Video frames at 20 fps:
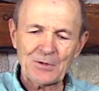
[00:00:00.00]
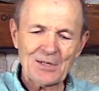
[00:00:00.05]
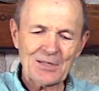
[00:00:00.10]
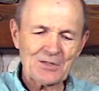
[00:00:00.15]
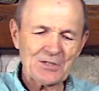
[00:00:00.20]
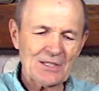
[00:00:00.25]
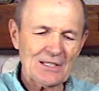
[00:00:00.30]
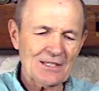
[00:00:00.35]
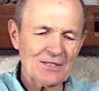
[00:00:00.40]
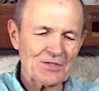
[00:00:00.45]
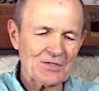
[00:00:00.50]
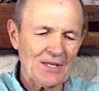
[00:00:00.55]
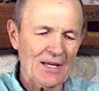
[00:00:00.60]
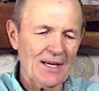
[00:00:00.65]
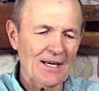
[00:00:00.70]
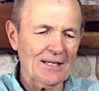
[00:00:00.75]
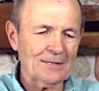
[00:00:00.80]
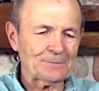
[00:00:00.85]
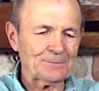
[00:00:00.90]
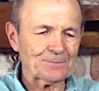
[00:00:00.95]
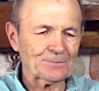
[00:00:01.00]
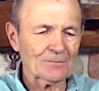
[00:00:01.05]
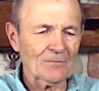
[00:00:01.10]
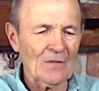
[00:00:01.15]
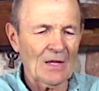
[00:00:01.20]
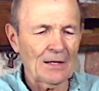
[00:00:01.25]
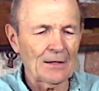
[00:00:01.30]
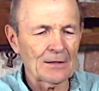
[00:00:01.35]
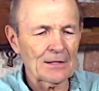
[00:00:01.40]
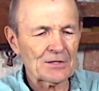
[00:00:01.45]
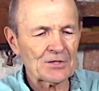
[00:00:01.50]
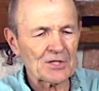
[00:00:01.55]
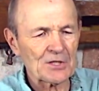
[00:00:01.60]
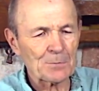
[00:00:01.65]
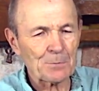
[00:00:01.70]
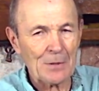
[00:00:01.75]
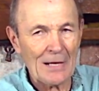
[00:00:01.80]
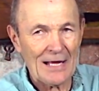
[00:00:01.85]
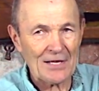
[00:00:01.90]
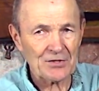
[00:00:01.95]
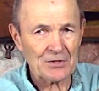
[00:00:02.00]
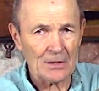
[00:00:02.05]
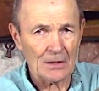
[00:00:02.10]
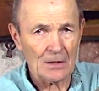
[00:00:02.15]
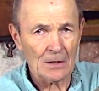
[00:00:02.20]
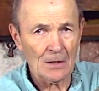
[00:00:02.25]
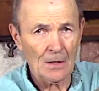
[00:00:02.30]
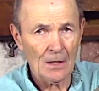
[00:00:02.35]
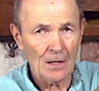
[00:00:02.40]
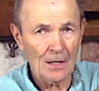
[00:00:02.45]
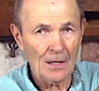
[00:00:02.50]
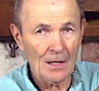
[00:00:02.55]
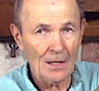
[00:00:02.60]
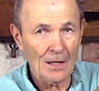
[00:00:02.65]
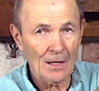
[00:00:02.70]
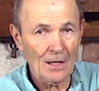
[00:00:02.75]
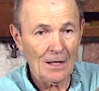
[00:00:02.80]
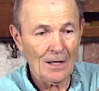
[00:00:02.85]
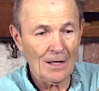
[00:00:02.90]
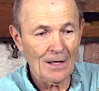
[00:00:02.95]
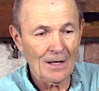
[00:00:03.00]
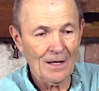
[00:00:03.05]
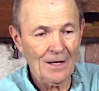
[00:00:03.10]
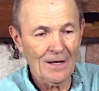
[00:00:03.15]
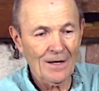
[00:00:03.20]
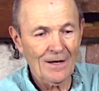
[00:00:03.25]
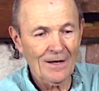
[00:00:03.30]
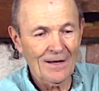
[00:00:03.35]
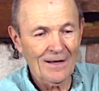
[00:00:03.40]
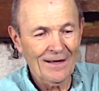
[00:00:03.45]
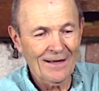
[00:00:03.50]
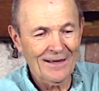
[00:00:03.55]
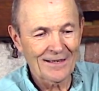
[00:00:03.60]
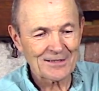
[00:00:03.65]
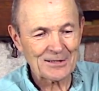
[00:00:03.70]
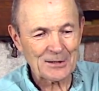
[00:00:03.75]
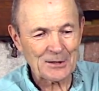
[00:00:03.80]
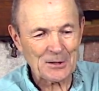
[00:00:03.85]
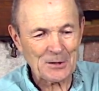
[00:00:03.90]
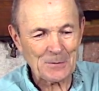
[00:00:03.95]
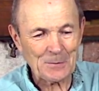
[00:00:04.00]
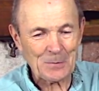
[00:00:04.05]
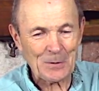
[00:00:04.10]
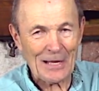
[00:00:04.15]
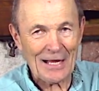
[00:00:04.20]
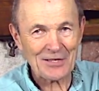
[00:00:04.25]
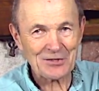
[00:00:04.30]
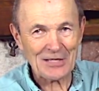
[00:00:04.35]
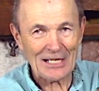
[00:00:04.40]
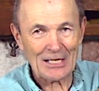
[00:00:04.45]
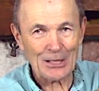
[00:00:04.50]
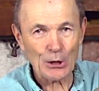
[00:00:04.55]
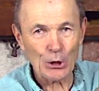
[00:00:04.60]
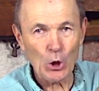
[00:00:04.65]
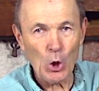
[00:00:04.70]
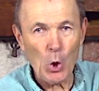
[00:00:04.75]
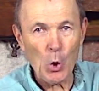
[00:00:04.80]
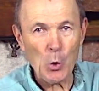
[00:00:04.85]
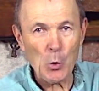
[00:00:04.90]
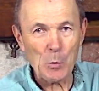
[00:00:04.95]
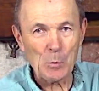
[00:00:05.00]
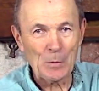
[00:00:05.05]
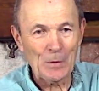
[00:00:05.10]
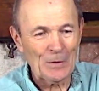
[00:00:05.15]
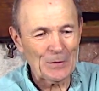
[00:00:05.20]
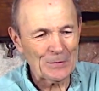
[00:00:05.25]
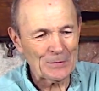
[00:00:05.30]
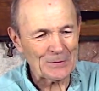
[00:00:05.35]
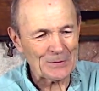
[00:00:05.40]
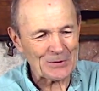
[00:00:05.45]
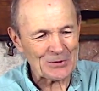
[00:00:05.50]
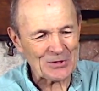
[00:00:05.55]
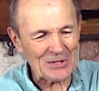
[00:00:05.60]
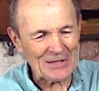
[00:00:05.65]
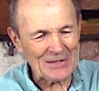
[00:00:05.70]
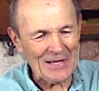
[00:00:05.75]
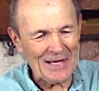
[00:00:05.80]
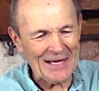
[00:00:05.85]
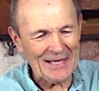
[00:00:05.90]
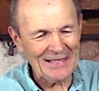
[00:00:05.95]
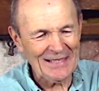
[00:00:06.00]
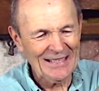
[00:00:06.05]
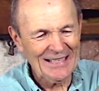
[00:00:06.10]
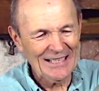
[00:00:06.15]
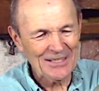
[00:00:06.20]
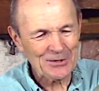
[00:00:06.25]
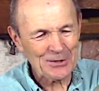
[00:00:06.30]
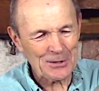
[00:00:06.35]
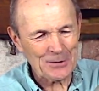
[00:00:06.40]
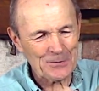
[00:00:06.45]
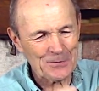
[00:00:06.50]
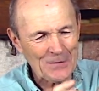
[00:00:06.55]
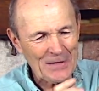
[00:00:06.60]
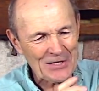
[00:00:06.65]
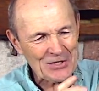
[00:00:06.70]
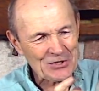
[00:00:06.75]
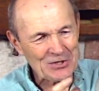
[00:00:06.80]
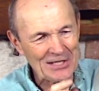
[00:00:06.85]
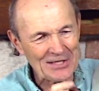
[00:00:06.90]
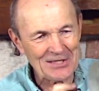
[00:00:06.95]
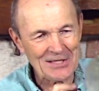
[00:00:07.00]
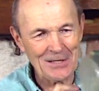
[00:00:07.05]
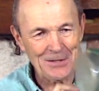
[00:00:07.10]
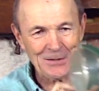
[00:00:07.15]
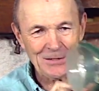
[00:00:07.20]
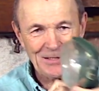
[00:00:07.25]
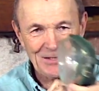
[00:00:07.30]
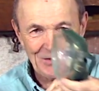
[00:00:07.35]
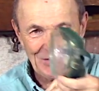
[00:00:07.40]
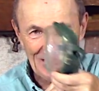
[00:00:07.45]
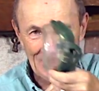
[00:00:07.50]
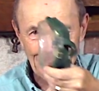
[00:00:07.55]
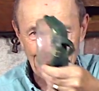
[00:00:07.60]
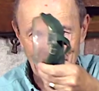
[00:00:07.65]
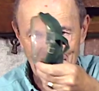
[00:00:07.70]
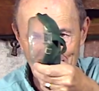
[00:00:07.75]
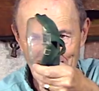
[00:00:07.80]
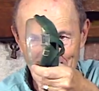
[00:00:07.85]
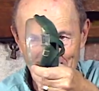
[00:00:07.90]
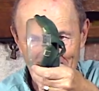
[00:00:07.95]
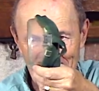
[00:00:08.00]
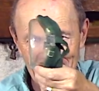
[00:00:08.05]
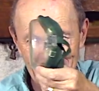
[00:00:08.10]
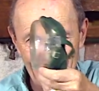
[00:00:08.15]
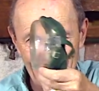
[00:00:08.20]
this is plastic. It's a little plastic globe. You see that? Your face sticks out. You can see through the side